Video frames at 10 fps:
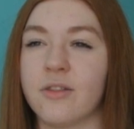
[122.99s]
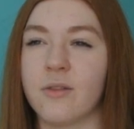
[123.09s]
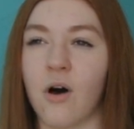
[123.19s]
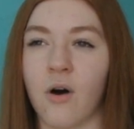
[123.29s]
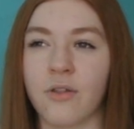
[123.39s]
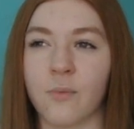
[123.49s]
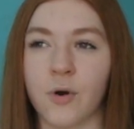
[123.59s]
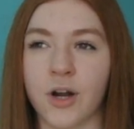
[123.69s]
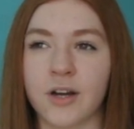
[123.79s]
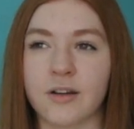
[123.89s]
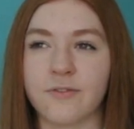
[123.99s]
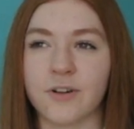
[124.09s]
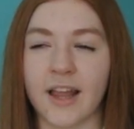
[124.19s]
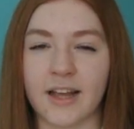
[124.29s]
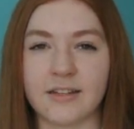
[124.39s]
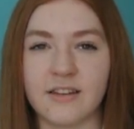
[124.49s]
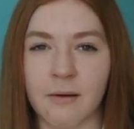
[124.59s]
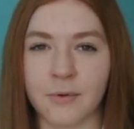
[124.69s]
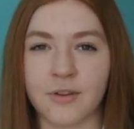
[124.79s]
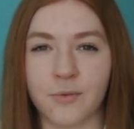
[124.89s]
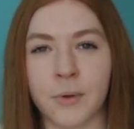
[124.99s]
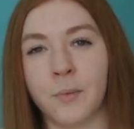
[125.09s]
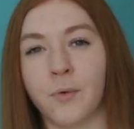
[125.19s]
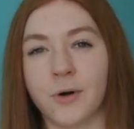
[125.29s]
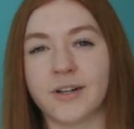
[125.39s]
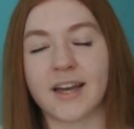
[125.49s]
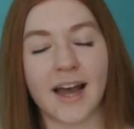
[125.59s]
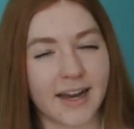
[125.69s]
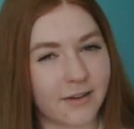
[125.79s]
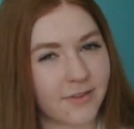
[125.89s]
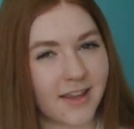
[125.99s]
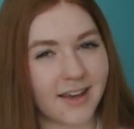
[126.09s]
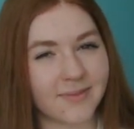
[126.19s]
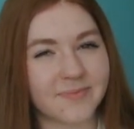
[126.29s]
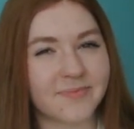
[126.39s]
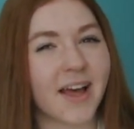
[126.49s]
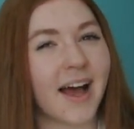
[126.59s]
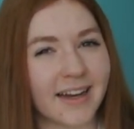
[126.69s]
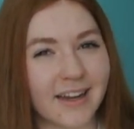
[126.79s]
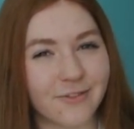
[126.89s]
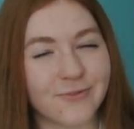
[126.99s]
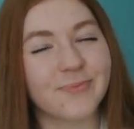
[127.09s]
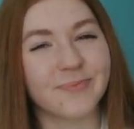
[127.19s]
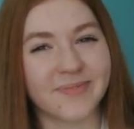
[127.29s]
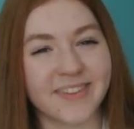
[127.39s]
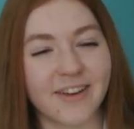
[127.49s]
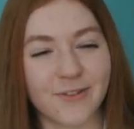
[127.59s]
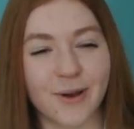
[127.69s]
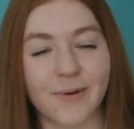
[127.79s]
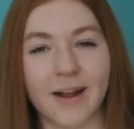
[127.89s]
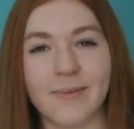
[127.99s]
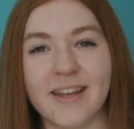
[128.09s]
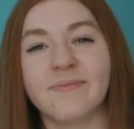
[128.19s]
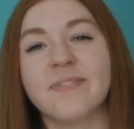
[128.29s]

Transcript: all the work for like double the reward kind of thing, if you get what I mean.